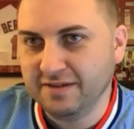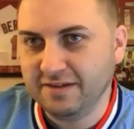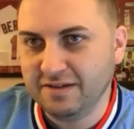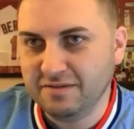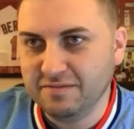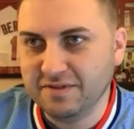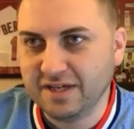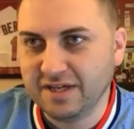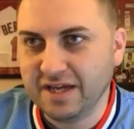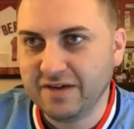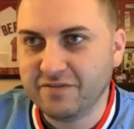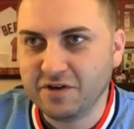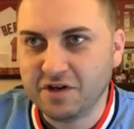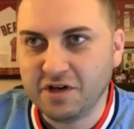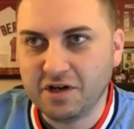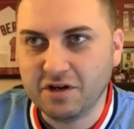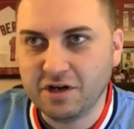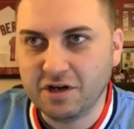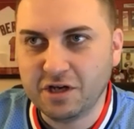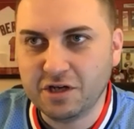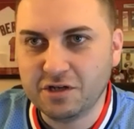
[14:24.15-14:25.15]
It seems like every
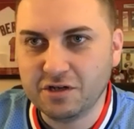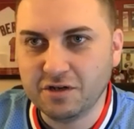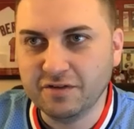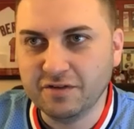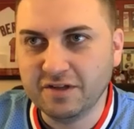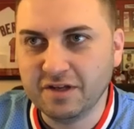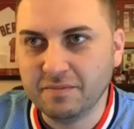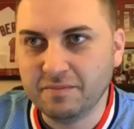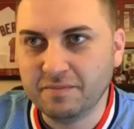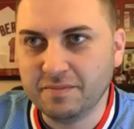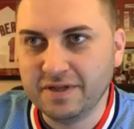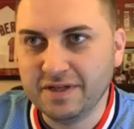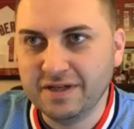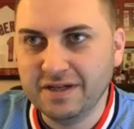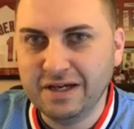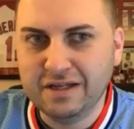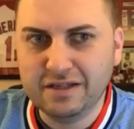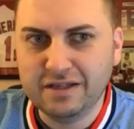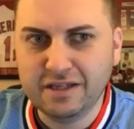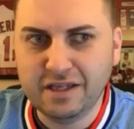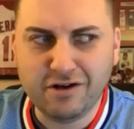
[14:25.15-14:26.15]
year he shows up
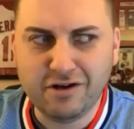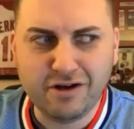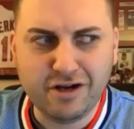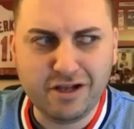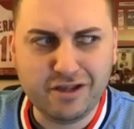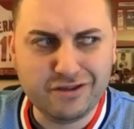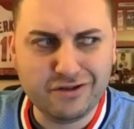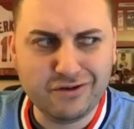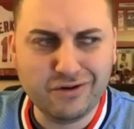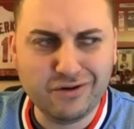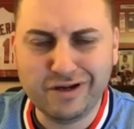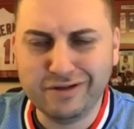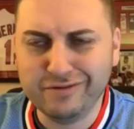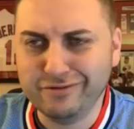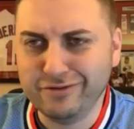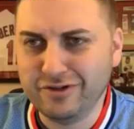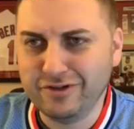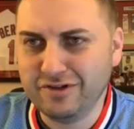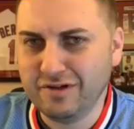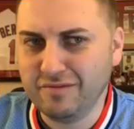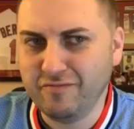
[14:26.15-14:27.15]
leaner, and he threw out
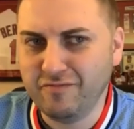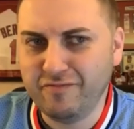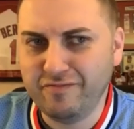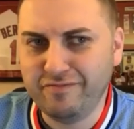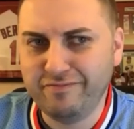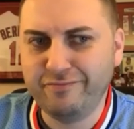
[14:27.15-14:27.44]
some